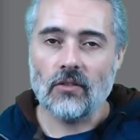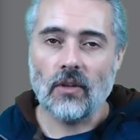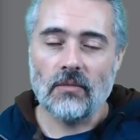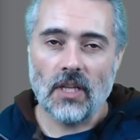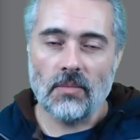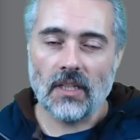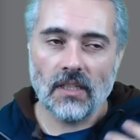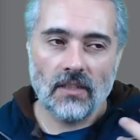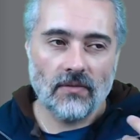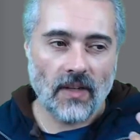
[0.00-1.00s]
So I'm
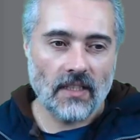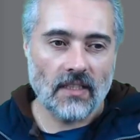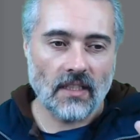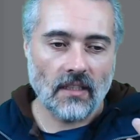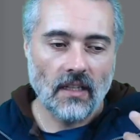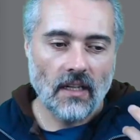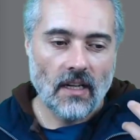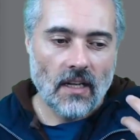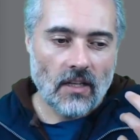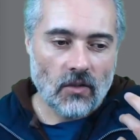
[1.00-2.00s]
typically finding
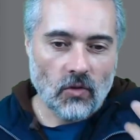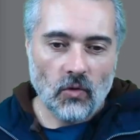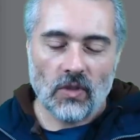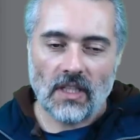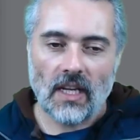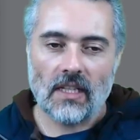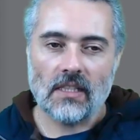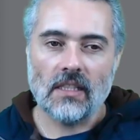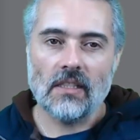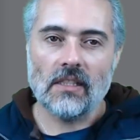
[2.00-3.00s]
use
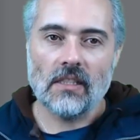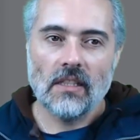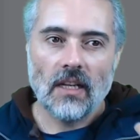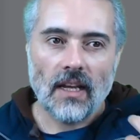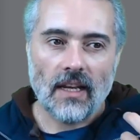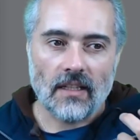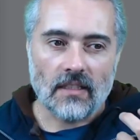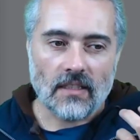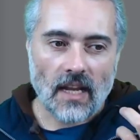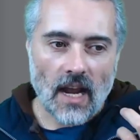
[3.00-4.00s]
cases
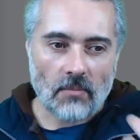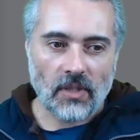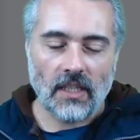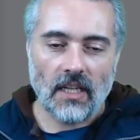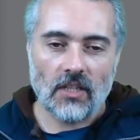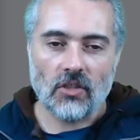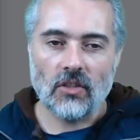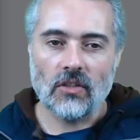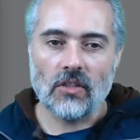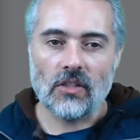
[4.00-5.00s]
and
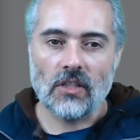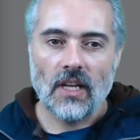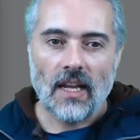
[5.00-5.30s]
applications